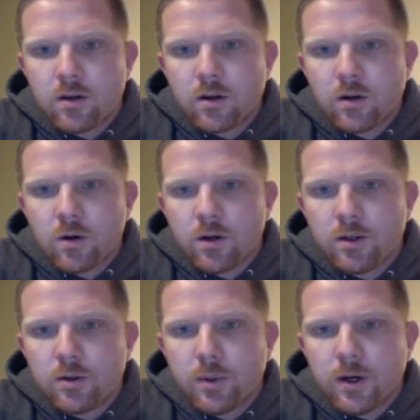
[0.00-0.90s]
or
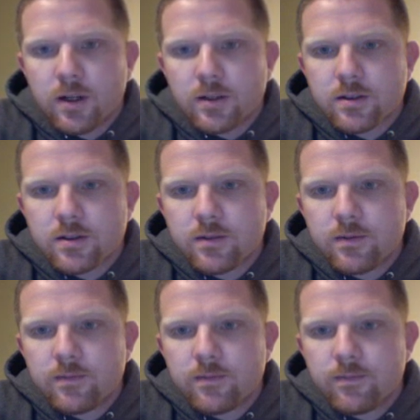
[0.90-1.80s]
coupons.
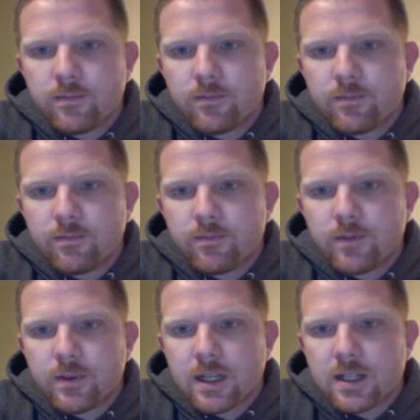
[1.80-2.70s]

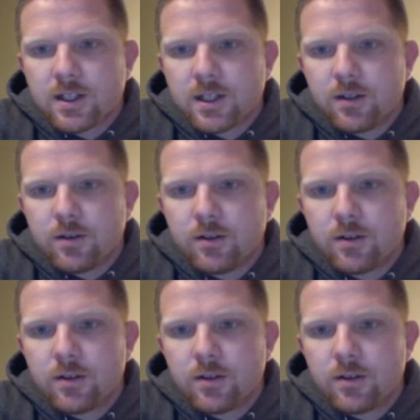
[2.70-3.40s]
That's a U.